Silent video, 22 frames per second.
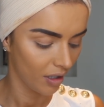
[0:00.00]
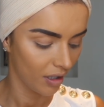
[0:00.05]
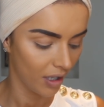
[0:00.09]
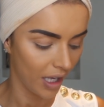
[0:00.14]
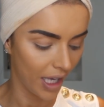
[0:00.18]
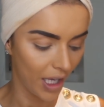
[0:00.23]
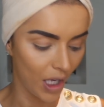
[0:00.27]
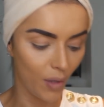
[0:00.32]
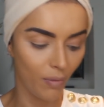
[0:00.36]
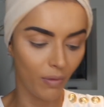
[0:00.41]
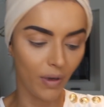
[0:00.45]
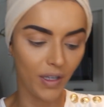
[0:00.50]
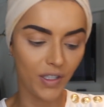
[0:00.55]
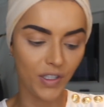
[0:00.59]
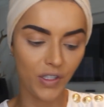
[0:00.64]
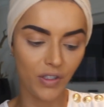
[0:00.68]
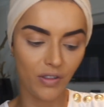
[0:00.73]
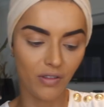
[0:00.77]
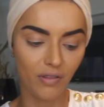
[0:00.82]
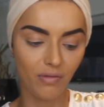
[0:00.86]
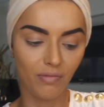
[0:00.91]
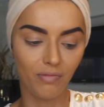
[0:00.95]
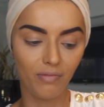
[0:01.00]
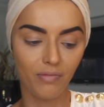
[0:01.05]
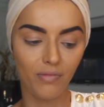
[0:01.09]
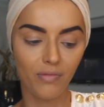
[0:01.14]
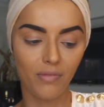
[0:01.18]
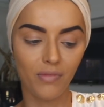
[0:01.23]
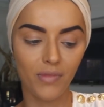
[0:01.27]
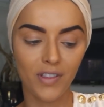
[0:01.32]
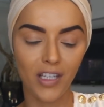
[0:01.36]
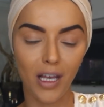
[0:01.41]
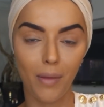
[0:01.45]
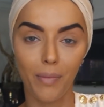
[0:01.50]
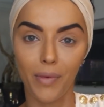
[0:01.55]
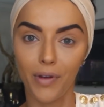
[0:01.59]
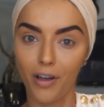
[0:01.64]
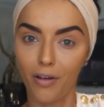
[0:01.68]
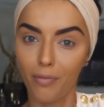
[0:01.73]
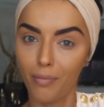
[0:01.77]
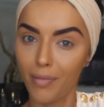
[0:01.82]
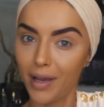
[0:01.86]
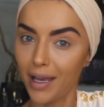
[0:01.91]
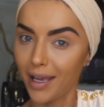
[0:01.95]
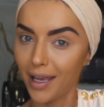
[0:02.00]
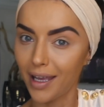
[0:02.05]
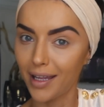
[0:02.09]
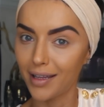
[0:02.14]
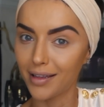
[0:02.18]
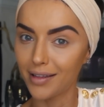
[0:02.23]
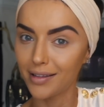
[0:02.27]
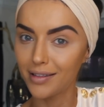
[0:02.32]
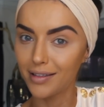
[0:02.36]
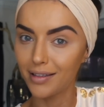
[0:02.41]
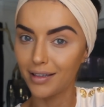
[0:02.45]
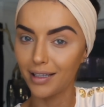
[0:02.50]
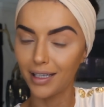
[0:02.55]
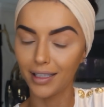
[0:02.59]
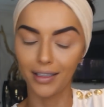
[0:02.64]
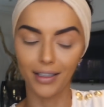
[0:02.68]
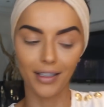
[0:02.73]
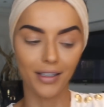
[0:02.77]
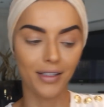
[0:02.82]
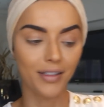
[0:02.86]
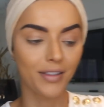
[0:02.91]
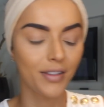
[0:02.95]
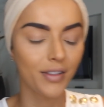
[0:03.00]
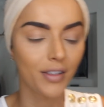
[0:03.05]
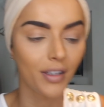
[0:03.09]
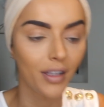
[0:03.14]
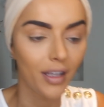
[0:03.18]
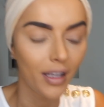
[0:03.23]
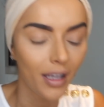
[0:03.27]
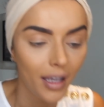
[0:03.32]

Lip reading: I always tap it up my hand like this.